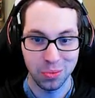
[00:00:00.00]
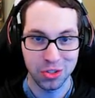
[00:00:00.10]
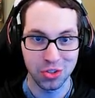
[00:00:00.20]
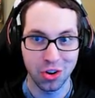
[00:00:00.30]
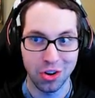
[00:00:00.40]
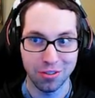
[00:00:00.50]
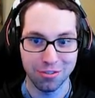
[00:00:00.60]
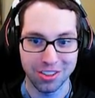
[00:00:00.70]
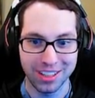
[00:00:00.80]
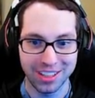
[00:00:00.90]
was off
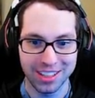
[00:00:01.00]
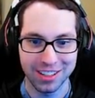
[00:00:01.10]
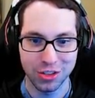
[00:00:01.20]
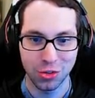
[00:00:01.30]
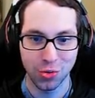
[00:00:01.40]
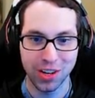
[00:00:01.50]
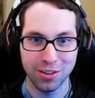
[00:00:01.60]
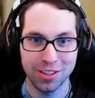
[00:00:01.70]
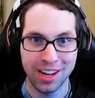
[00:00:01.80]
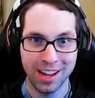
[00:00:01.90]
in the Trent,
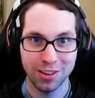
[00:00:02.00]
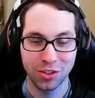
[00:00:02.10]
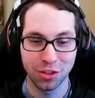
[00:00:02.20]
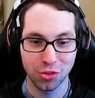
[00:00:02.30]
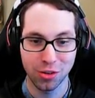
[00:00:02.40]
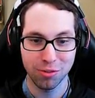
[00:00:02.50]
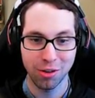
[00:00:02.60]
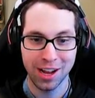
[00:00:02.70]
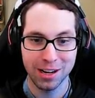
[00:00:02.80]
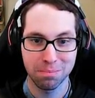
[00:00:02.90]
not the Trent Ryan